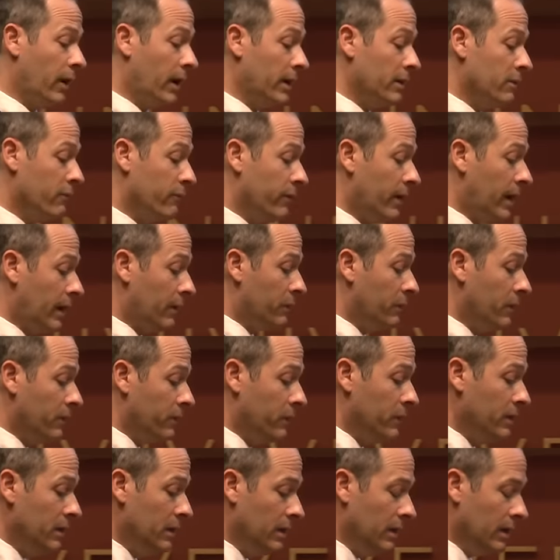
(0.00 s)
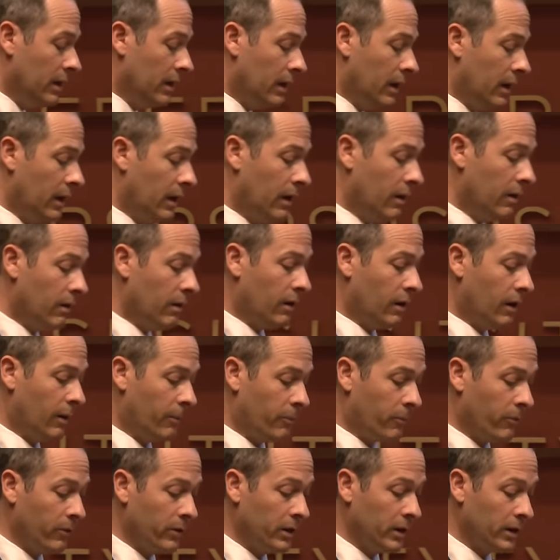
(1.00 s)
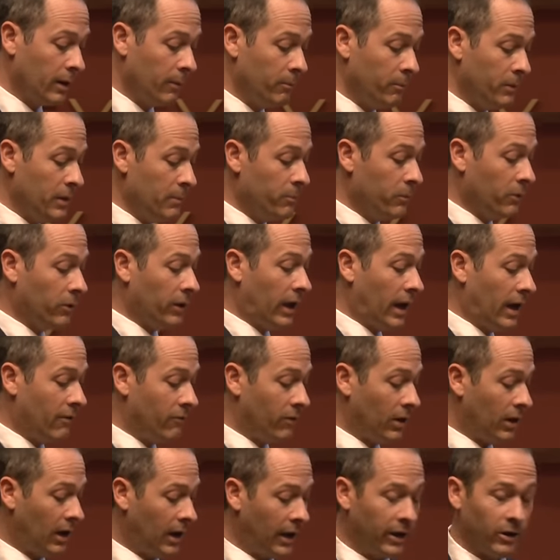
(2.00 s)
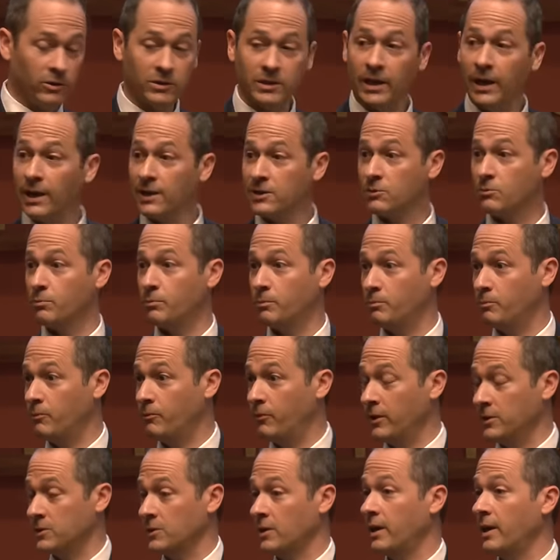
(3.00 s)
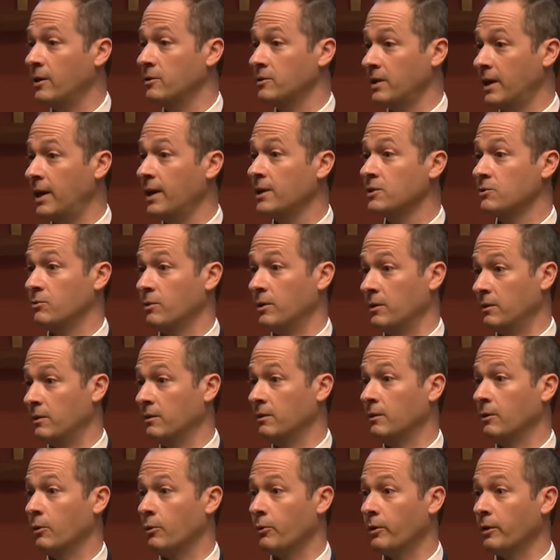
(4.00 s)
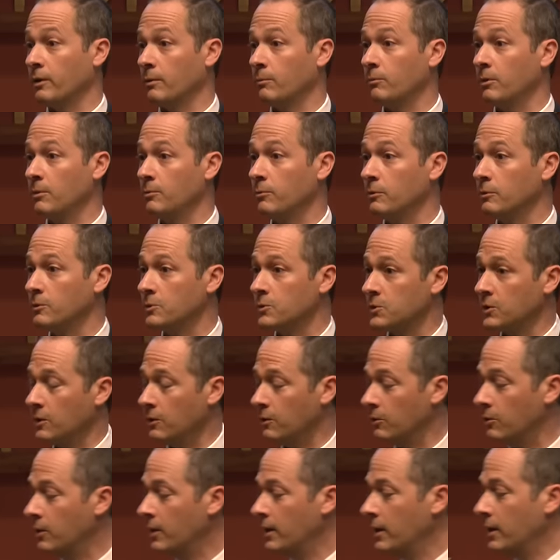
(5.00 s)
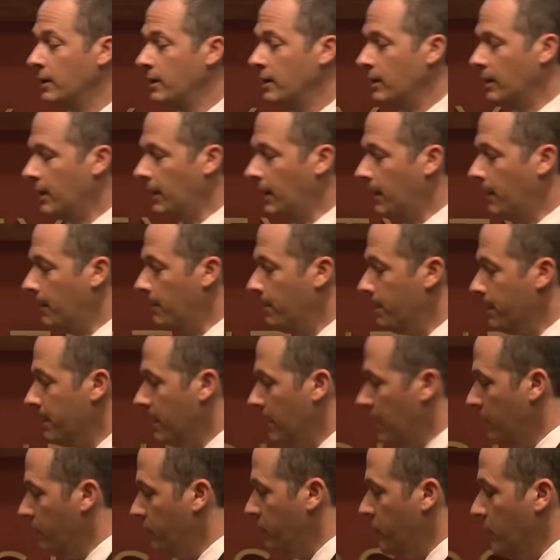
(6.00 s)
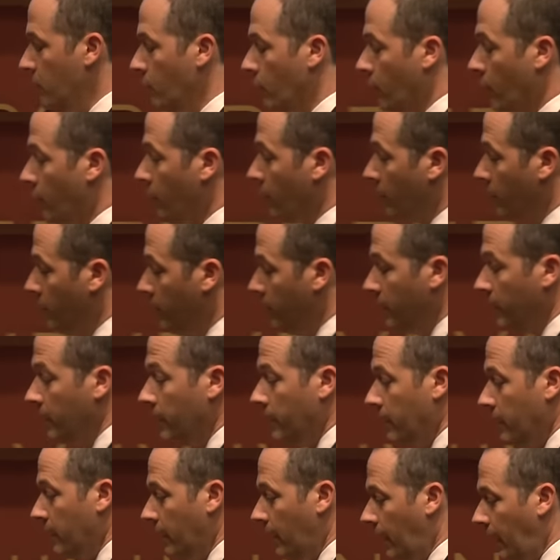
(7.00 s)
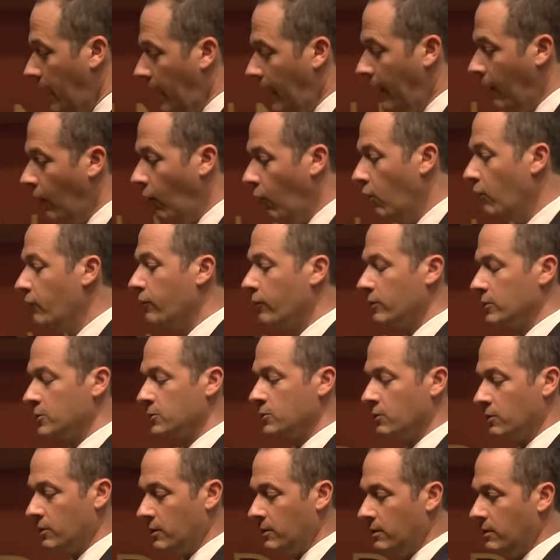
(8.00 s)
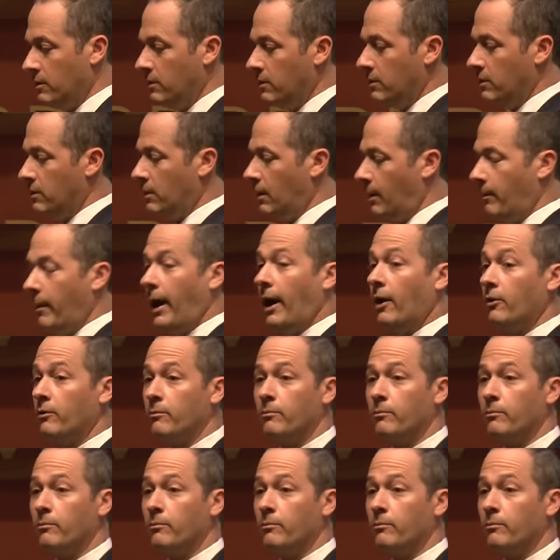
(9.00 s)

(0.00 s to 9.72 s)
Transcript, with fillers: the fact that the uh, upper income people have a higher tax. face a higher tax rate than lower income people. So um, if you earn uh, over a certain amount